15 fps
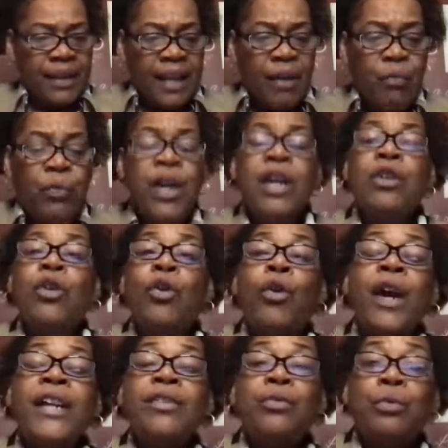that we're
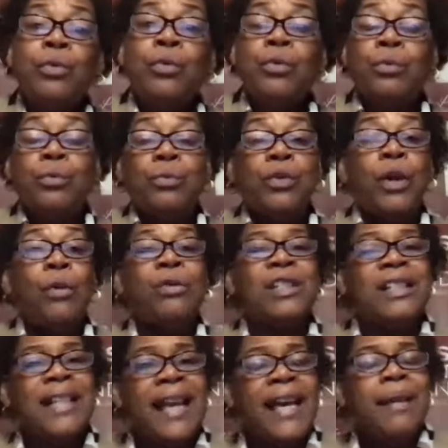going through
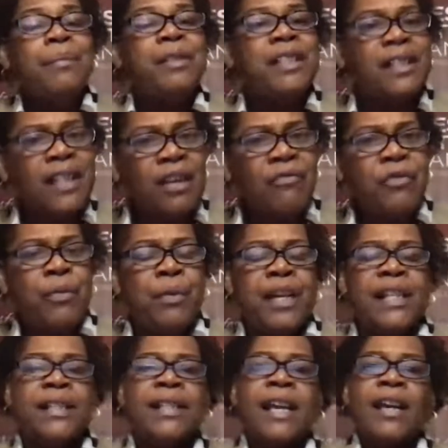those same
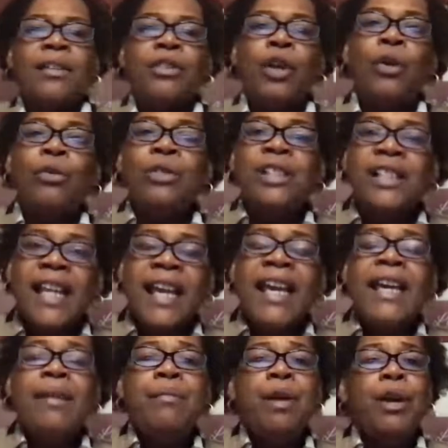sufferings, those
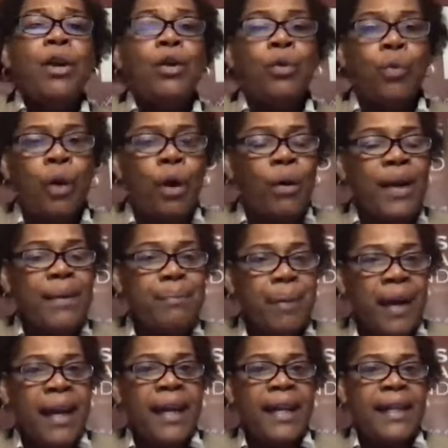same growing
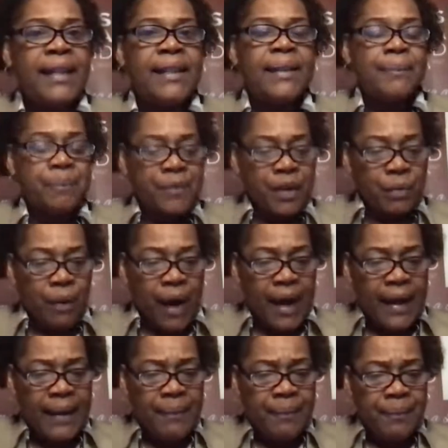pains,
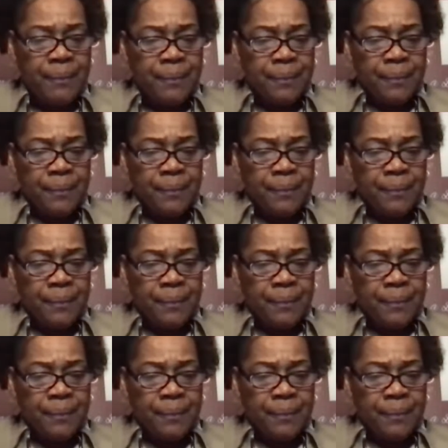right?